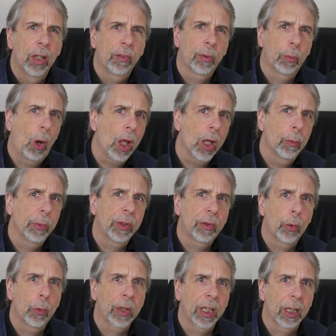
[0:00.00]
So why aren't we
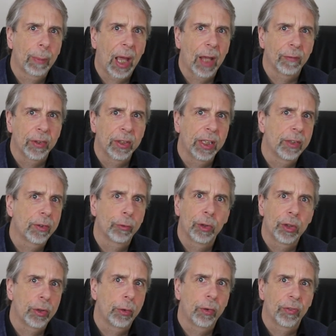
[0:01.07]
talking about the need to
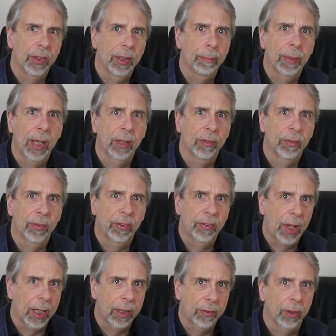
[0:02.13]
reduce the impact of the
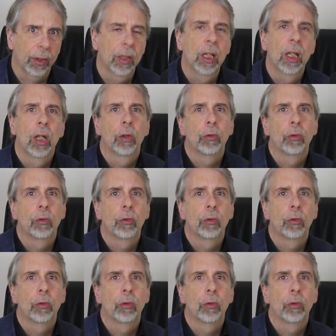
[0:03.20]
sector